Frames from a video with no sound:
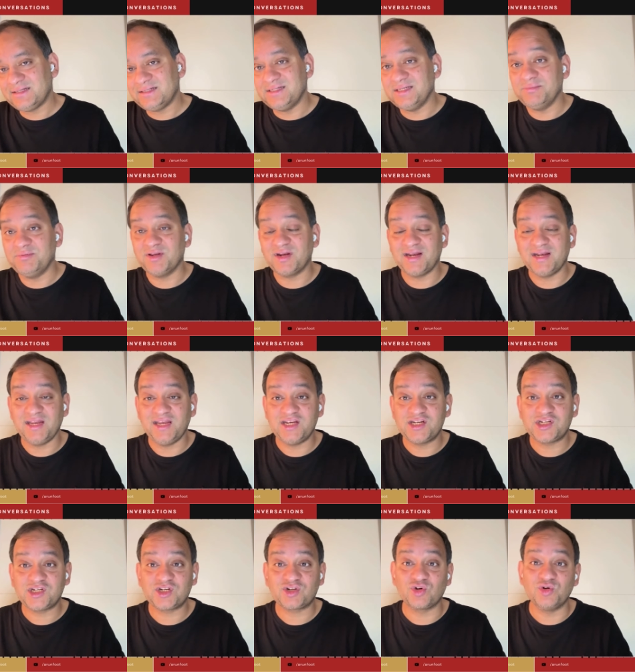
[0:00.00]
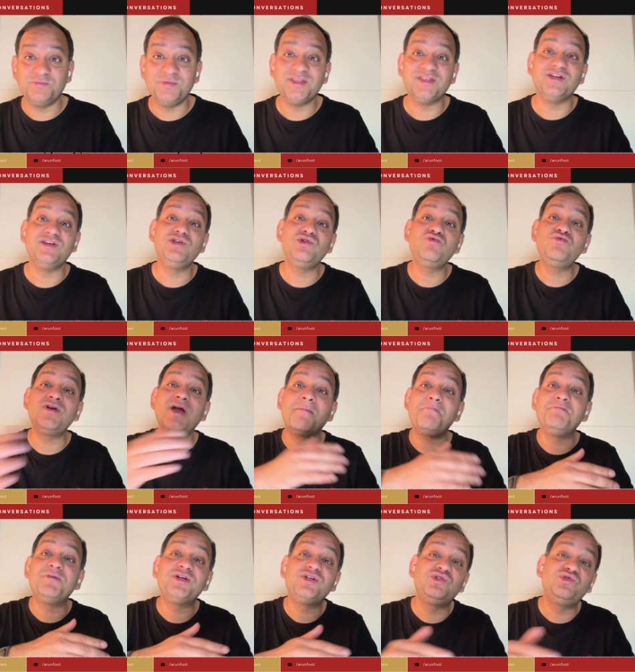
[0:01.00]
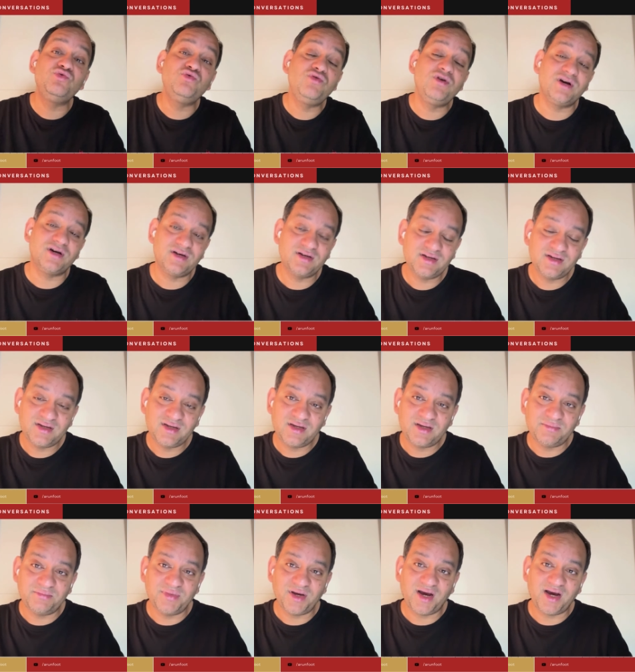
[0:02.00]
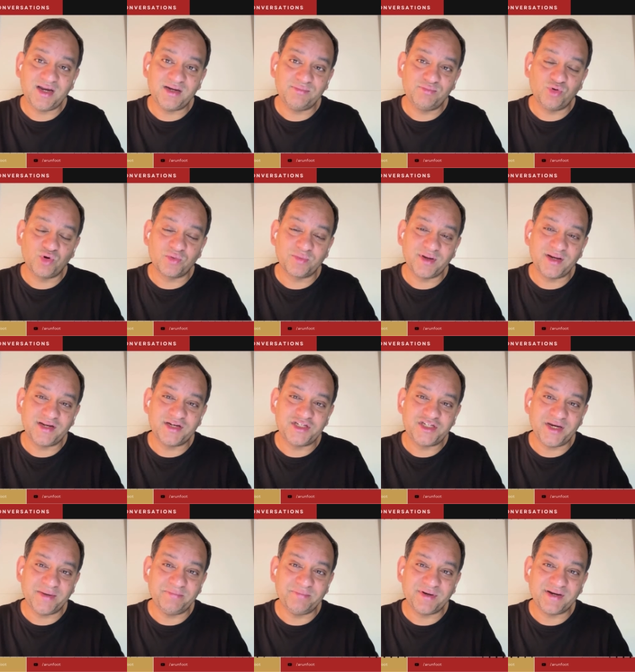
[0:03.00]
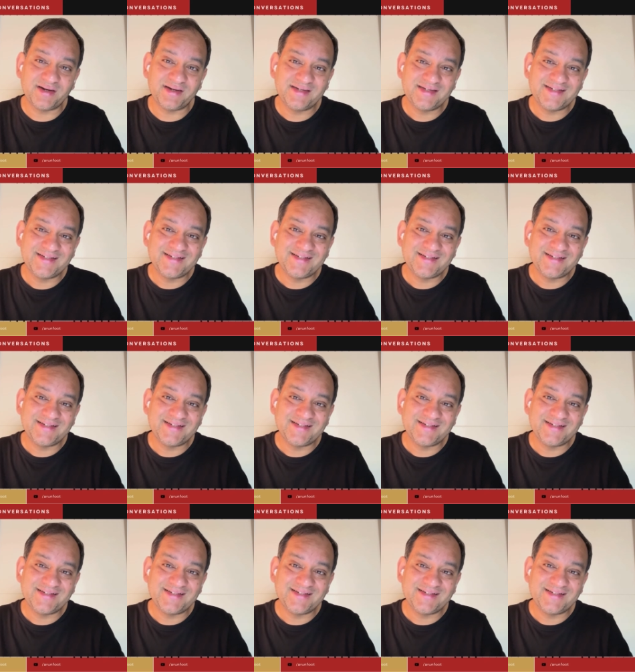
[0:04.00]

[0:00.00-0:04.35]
DB Ranesh could be the new number 2 behind Purba Lechempa.